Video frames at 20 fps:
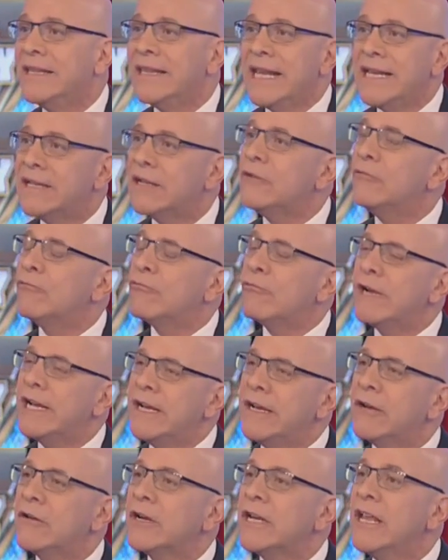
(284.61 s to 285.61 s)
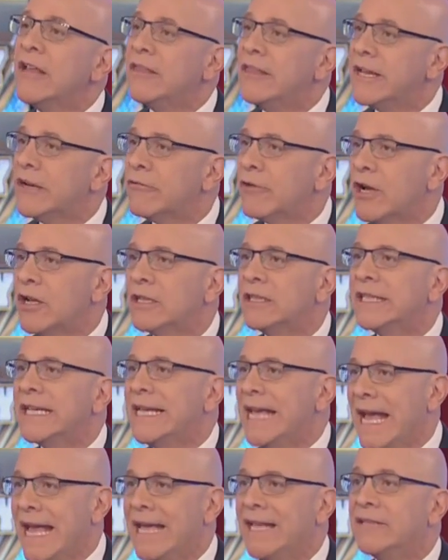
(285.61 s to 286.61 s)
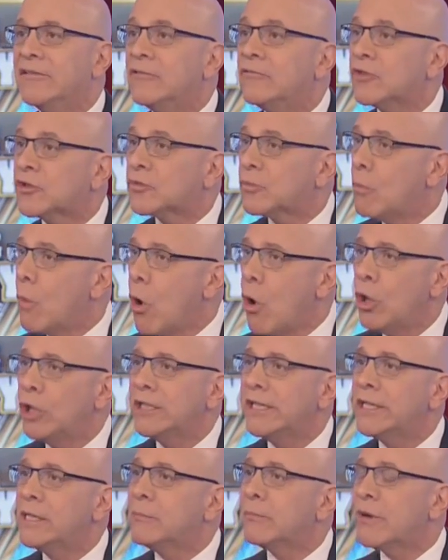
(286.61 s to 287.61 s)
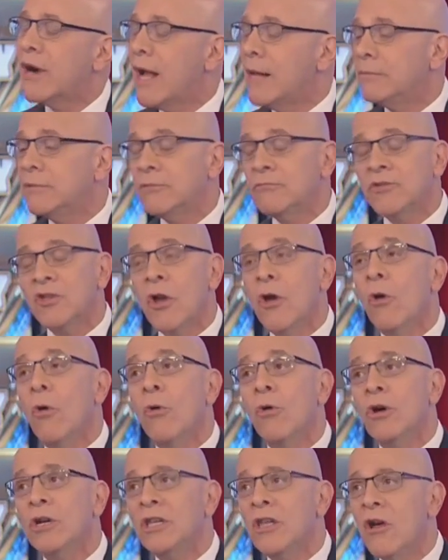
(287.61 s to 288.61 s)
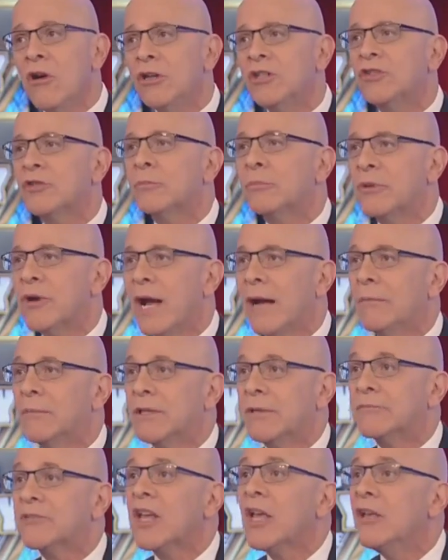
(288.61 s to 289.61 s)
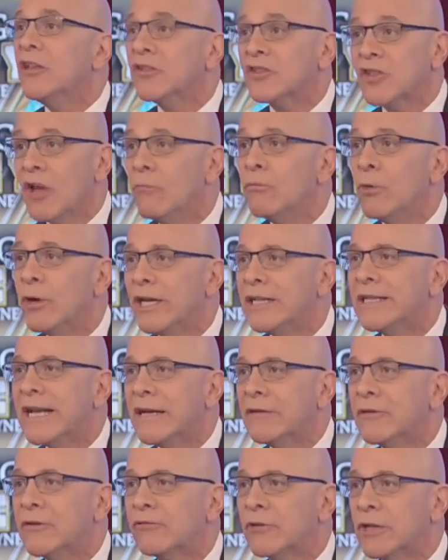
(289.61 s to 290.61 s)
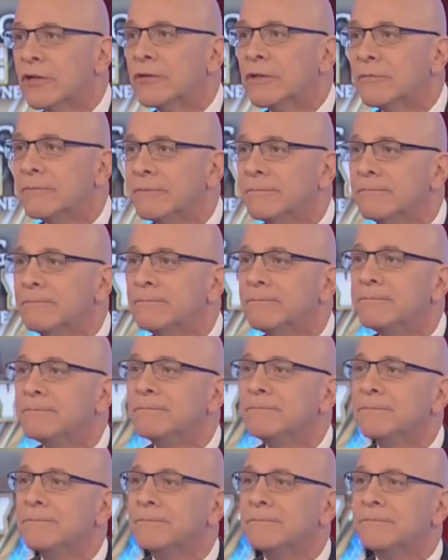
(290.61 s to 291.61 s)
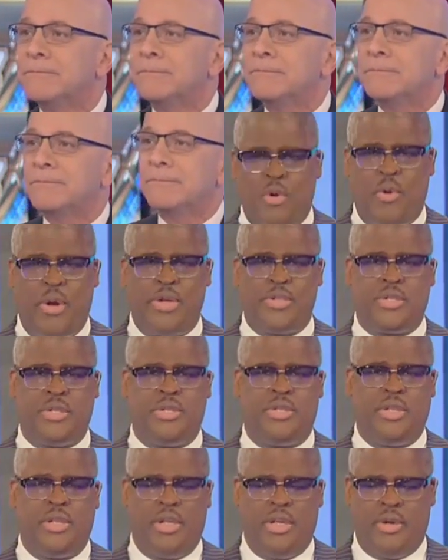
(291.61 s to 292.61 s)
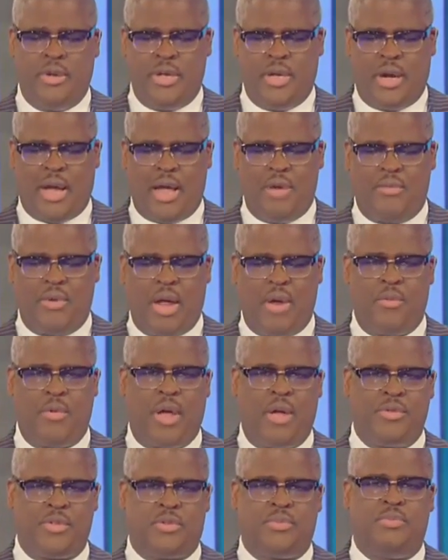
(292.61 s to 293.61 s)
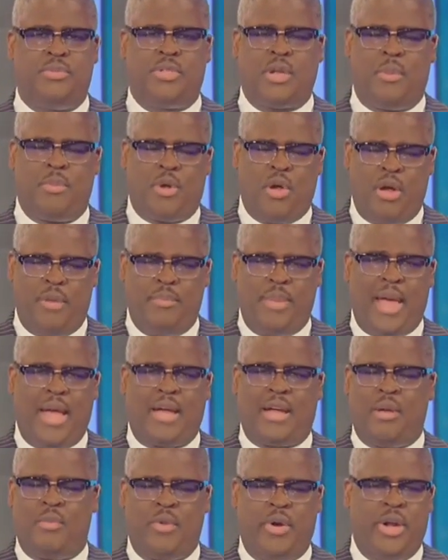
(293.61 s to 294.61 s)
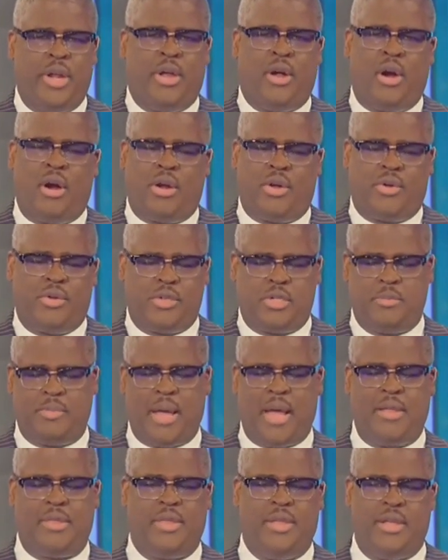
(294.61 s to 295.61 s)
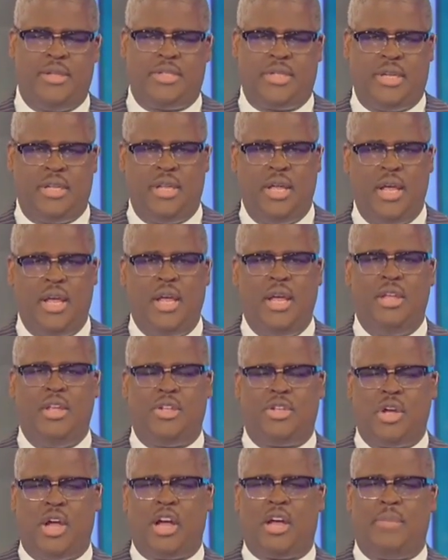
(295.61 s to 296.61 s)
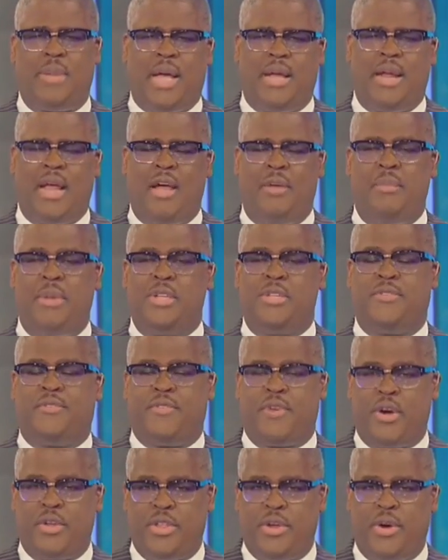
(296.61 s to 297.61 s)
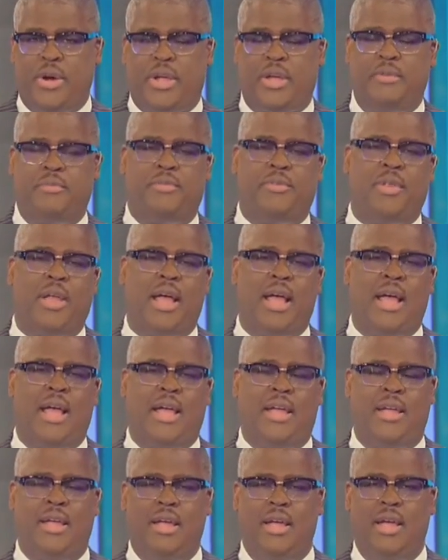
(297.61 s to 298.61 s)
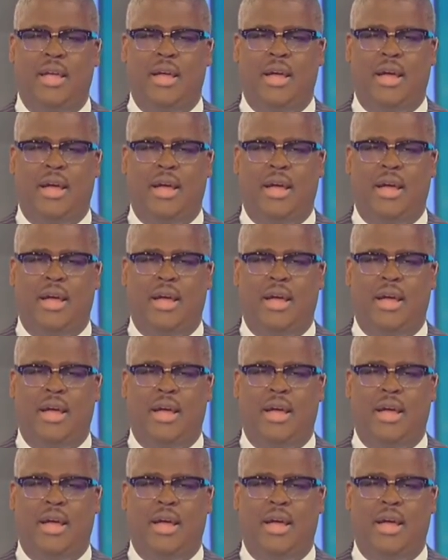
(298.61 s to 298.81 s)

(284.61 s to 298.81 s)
They can rear their ugly head, small little problems or larger problems somewhere down the road. Seth, same question to you. I'm going back, I'm reading articles about this, and you talk about how much further it could fly.